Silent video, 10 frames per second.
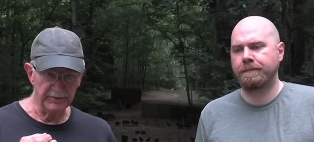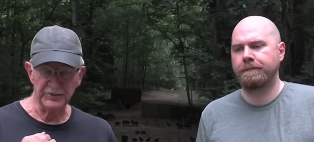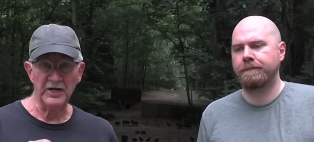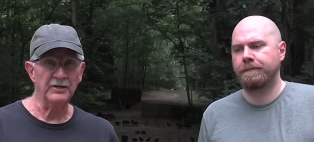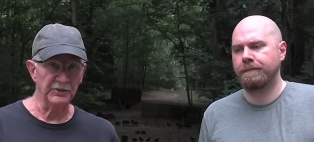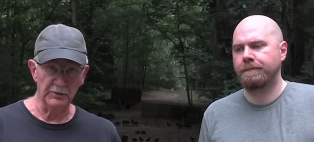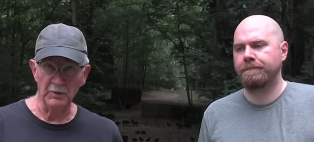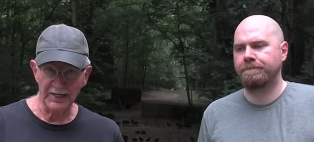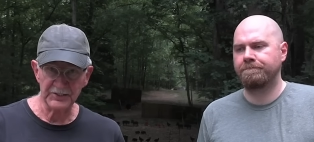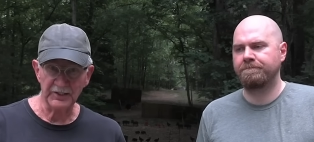Speaker 1: the channel you're
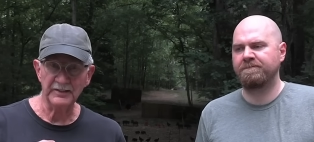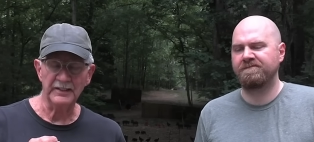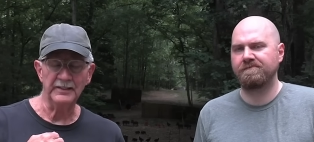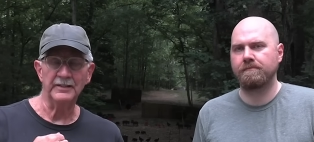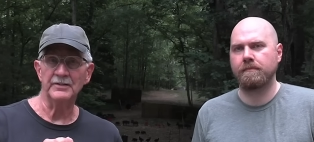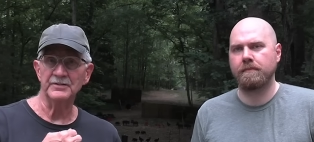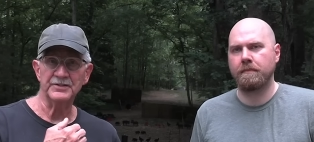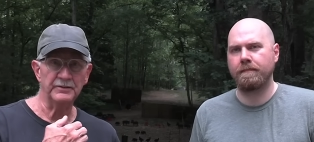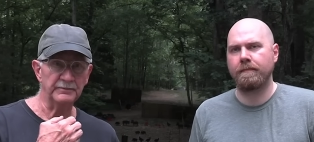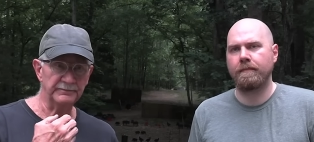watching, and then
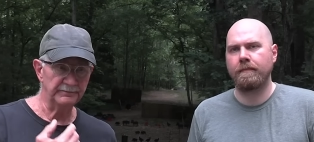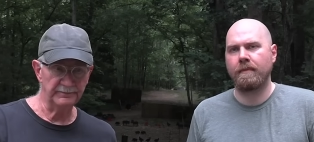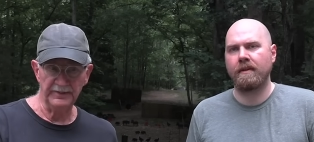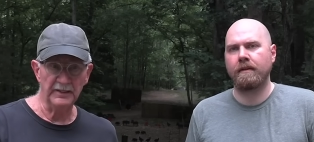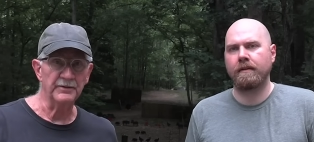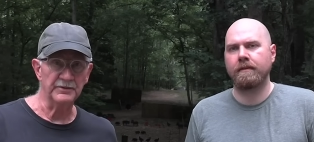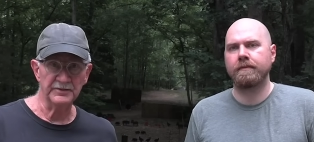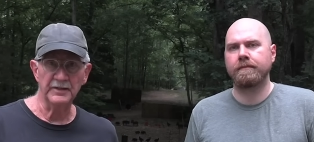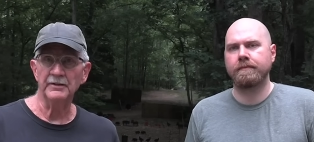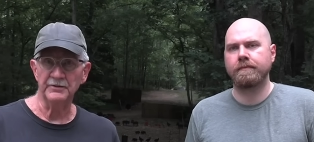also the
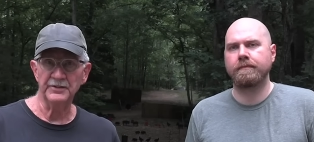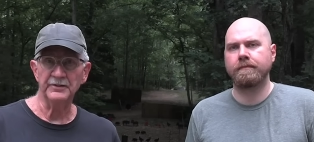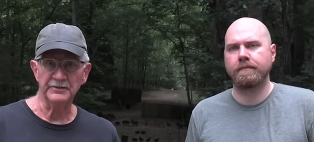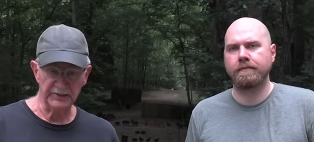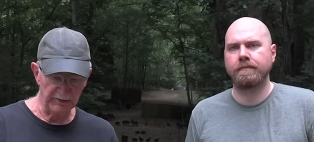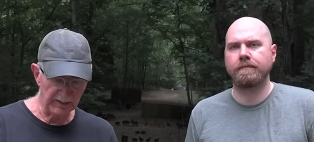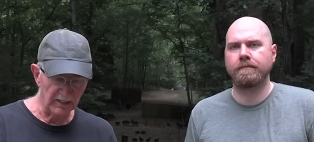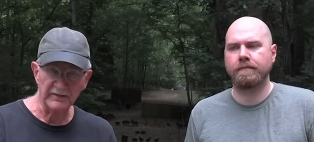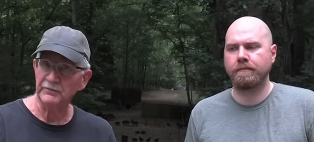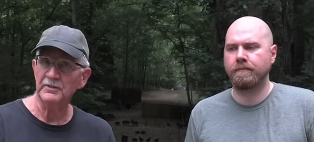others, the other two. So
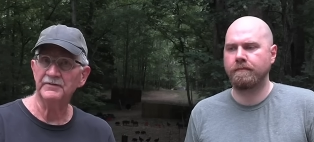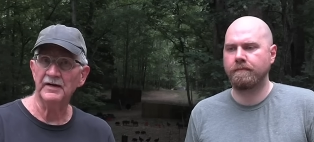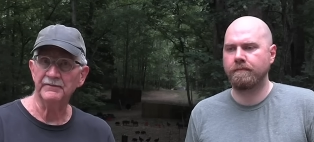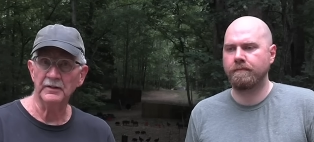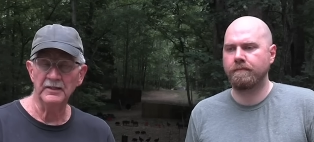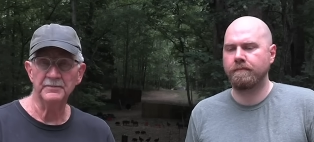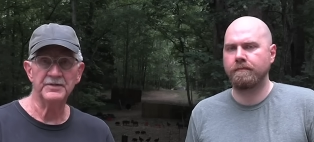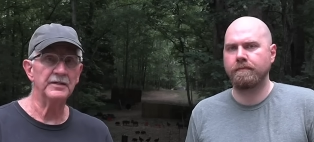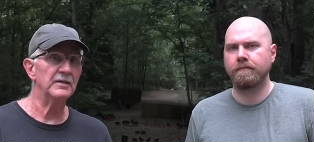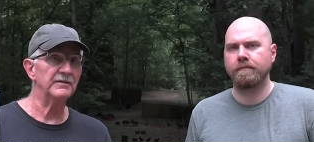Hickok 45
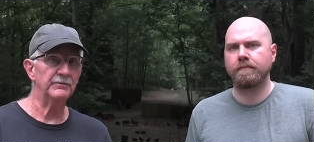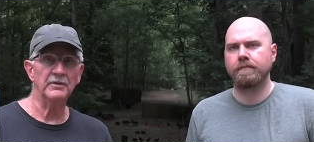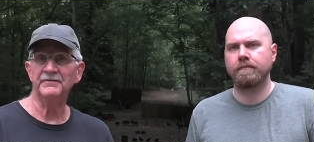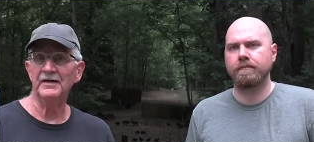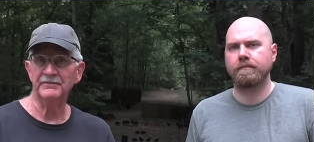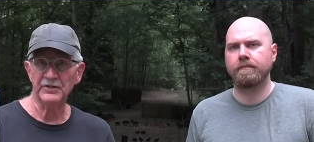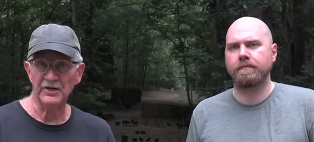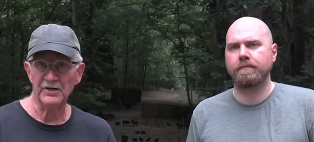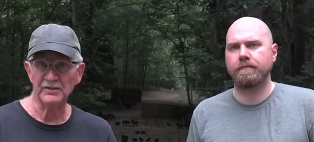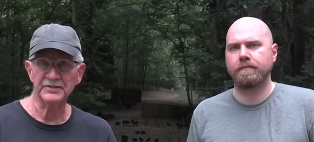Clips, Hickok 45
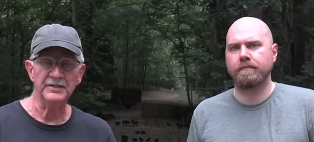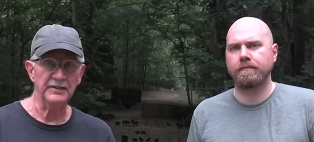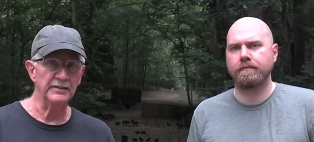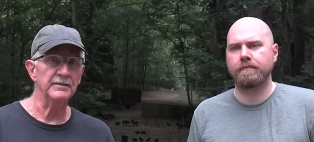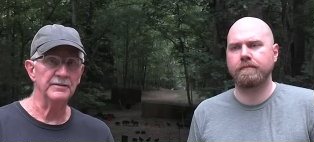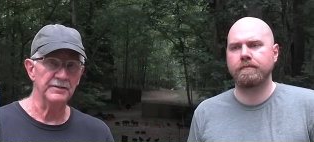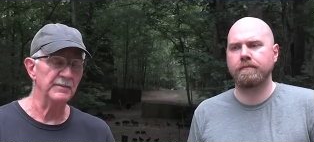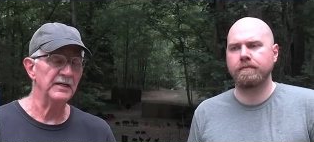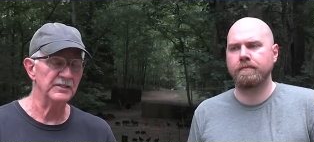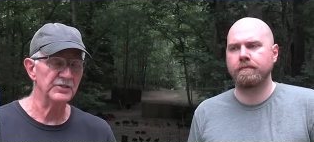Talks, and then the
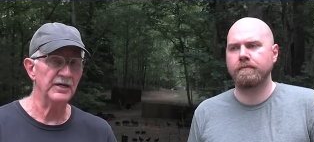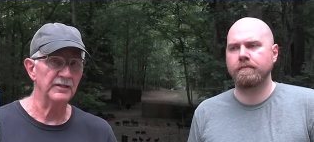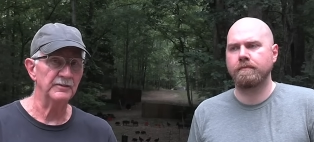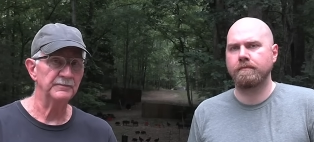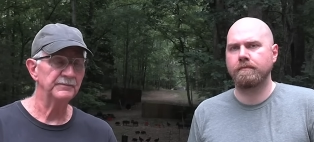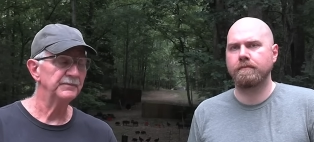main channel.